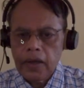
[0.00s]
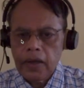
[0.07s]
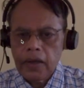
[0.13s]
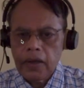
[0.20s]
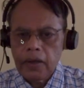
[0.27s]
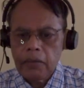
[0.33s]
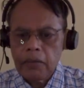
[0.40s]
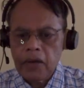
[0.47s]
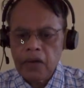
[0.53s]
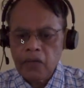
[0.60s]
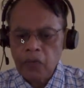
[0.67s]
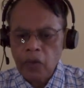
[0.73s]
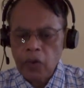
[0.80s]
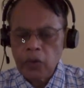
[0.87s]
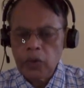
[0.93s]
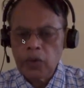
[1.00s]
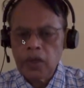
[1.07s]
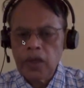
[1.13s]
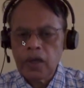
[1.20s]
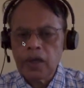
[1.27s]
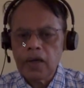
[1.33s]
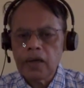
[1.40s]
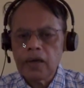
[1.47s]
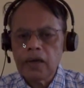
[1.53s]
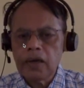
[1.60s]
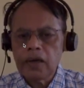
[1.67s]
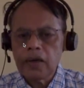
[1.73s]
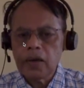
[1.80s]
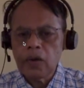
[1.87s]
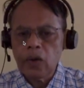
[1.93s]
blood flow to the
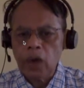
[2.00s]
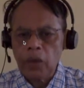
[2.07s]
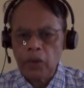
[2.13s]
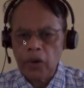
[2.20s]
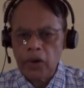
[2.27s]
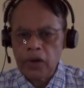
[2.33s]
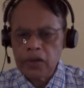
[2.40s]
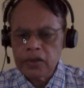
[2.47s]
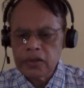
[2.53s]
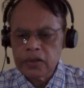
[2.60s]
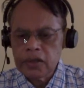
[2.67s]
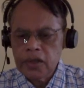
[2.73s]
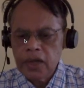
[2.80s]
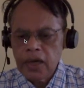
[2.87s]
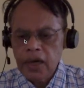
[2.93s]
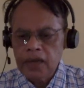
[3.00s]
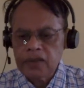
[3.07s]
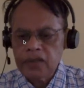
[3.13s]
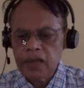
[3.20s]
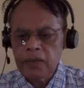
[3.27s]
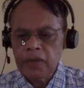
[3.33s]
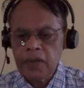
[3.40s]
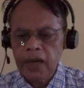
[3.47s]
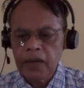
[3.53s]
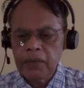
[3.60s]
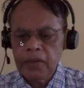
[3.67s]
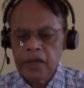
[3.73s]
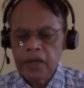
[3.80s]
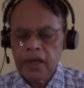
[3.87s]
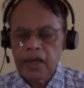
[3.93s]
glomerulus. At same time,
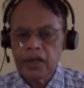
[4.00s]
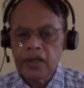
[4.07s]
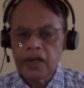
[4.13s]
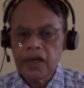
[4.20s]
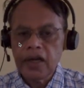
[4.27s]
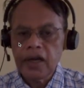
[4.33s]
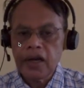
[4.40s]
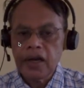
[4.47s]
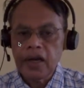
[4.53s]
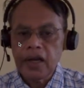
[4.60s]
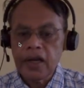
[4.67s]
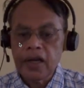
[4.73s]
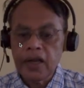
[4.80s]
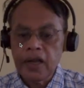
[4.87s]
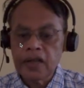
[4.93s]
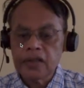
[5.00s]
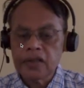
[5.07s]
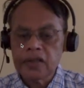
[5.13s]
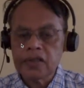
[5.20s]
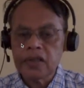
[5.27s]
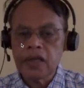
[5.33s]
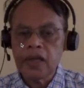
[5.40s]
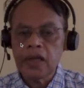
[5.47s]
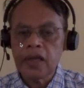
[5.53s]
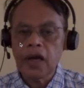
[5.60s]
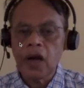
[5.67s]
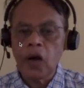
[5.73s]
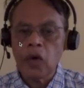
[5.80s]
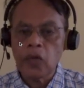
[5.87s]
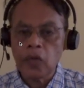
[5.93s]
it increases the
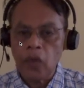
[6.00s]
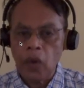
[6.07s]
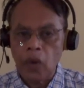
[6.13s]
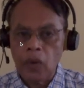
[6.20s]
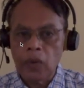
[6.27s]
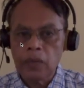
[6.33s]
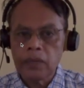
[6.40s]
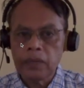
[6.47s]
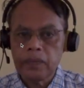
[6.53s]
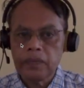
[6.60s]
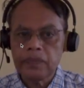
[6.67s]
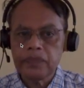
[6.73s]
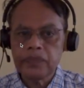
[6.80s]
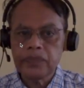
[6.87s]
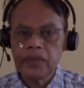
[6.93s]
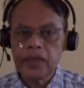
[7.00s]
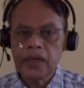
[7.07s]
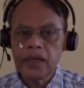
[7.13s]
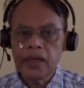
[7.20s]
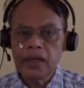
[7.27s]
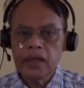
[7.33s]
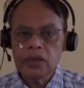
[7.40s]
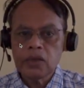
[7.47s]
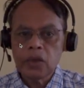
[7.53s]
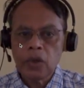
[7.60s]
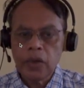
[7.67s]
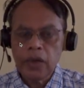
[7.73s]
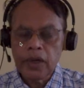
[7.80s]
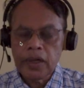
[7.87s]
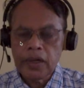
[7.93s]
outflow. So
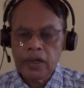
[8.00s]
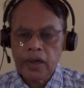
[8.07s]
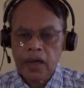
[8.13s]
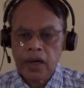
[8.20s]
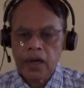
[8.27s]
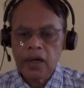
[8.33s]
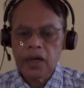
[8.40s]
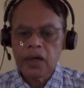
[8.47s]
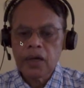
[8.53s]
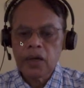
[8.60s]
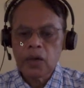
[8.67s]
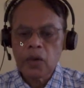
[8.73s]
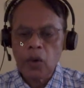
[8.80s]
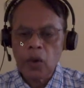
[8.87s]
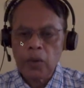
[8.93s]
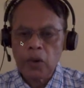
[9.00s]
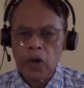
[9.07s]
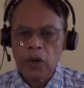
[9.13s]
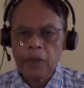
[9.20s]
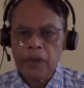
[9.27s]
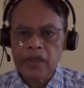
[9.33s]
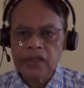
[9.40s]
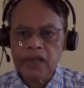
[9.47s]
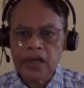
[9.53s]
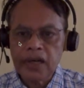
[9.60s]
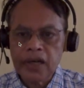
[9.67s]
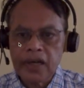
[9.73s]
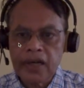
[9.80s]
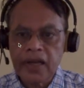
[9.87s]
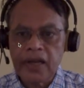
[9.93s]
intraglomerular pressure
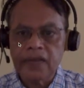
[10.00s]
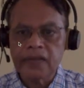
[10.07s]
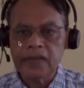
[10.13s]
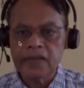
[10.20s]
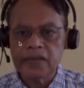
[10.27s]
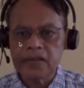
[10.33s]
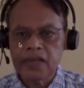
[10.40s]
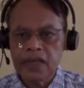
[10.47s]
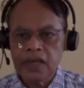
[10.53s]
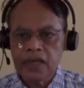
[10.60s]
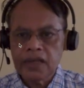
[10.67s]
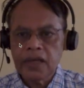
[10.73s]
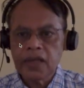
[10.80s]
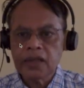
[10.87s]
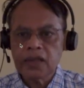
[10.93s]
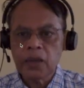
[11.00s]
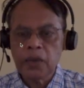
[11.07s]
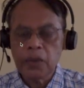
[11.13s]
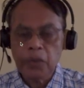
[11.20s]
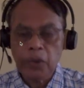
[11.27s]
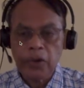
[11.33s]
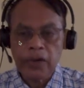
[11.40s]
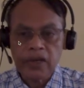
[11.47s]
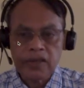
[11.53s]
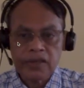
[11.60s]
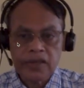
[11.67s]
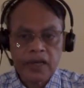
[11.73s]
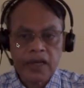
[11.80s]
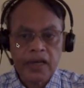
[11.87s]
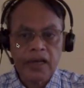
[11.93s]
decreases. That's how it protects the
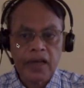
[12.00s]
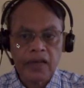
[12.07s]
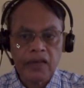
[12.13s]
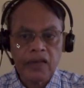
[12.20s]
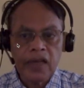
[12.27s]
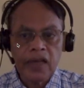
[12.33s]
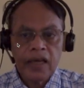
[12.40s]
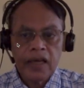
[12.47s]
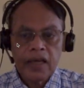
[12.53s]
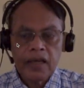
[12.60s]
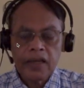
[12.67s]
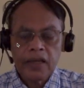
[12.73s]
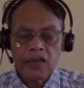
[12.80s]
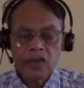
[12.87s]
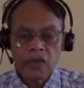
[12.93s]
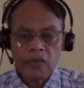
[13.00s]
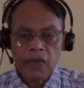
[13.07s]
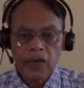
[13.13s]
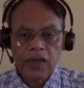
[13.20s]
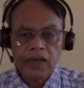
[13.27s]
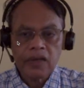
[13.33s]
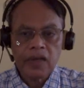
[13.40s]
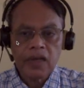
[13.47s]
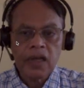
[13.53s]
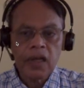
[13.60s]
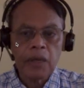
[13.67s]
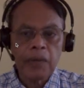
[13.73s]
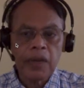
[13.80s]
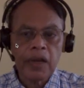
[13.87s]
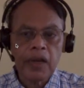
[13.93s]
kidneys. This effect is
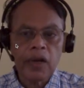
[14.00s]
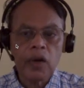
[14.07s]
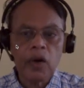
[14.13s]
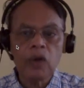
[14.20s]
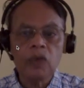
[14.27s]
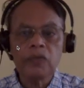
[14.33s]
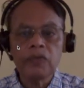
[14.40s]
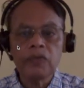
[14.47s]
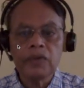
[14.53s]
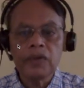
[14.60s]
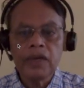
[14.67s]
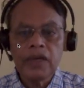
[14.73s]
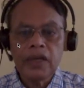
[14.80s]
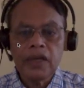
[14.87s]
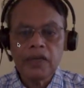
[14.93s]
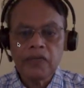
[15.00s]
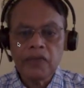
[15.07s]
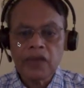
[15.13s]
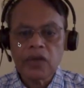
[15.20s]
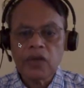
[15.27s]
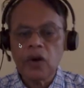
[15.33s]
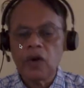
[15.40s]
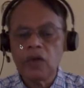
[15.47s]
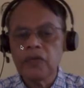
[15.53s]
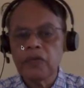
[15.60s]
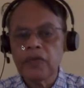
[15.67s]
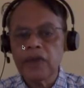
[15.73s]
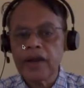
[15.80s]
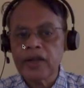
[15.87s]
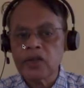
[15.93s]
independent of effect of
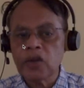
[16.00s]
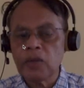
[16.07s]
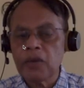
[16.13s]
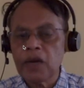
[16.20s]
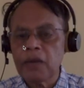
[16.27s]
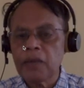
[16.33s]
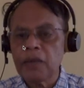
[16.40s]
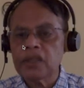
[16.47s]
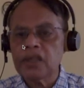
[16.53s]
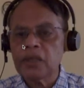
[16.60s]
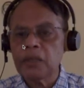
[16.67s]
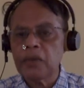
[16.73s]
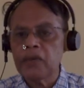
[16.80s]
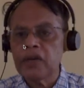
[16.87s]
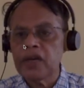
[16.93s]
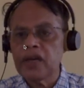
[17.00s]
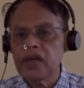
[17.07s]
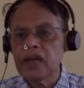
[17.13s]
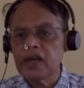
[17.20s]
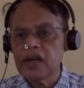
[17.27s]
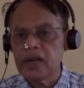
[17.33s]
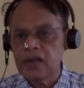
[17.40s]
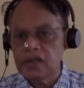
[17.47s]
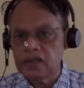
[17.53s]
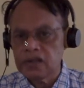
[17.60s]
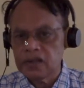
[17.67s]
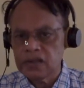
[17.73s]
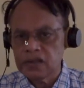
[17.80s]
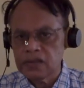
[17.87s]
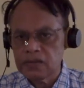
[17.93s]
reduction of blood pressure preventing kidney
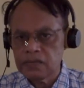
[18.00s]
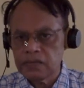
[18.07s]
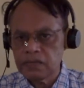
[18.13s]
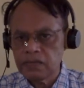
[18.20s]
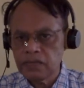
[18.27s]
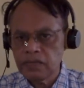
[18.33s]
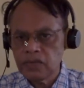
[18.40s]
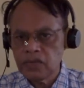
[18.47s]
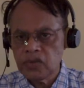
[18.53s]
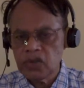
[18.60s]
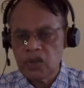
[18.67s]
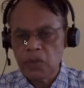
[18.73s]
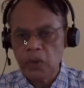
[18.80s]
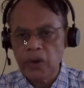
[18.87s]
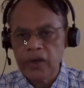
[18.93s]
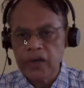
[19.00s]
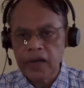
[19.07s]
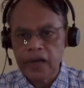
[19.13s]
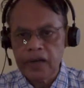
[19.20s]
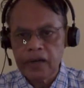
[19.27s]
disease. Is the point clear?